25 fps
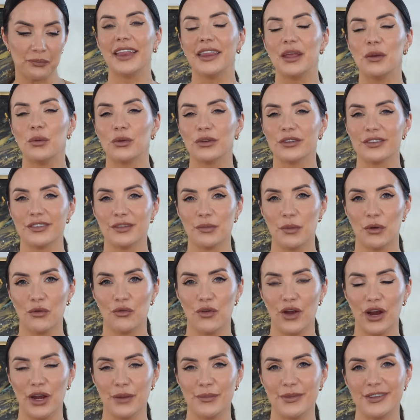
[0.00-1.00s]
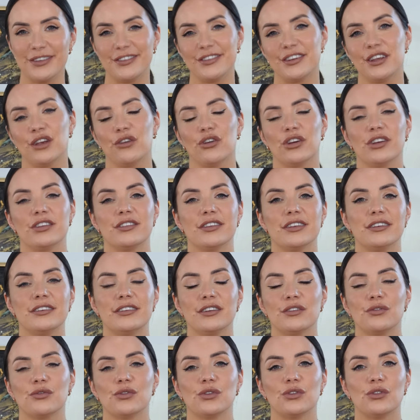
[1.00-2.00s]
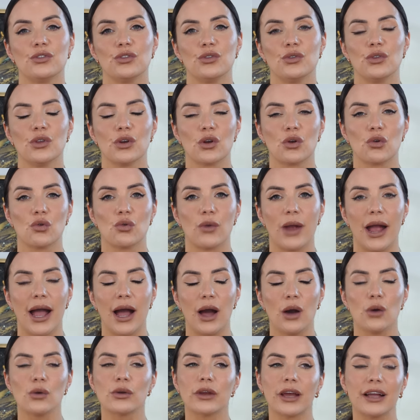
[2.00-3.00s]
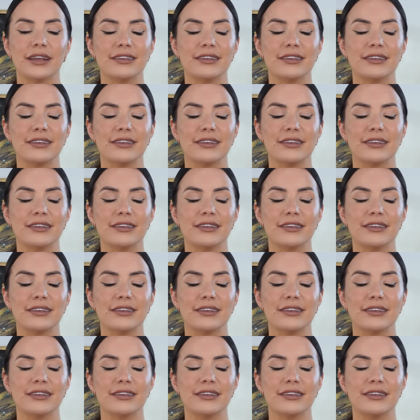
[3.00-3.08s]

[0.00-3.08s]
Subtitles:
and they want to smell very mysterious and different to the crowd.